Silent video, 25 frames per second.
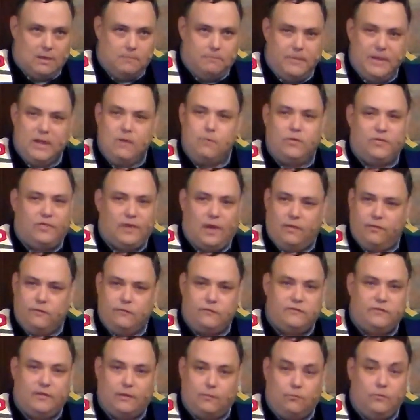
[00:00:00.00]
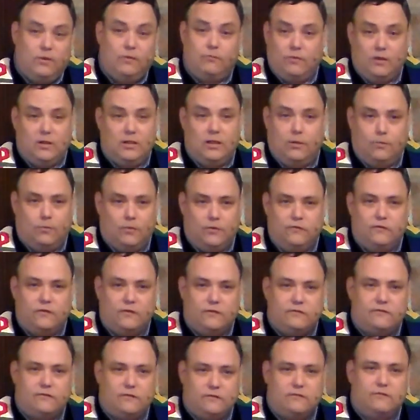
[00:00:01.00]
and be with others that we really would
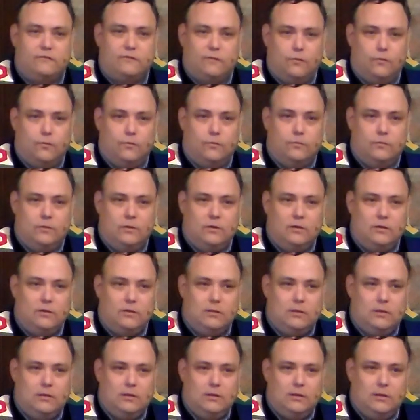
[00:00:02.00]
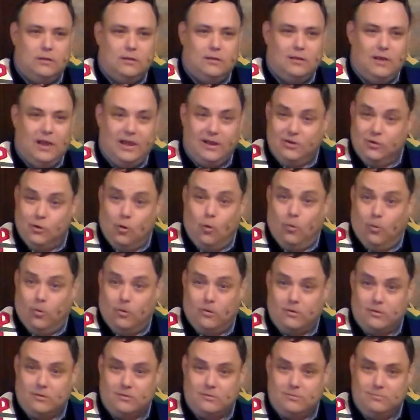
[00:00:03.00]
just as soon
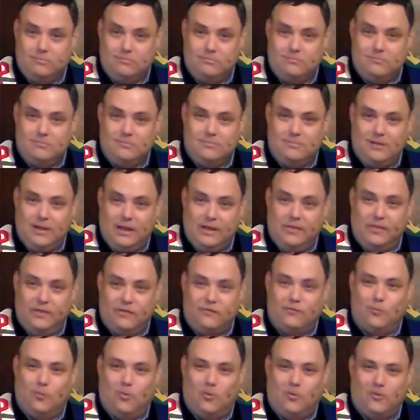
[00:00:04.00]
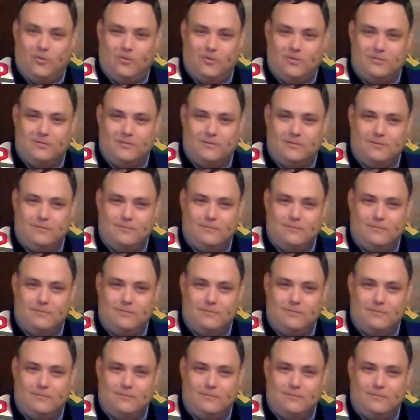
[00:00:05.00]
ignore in this world.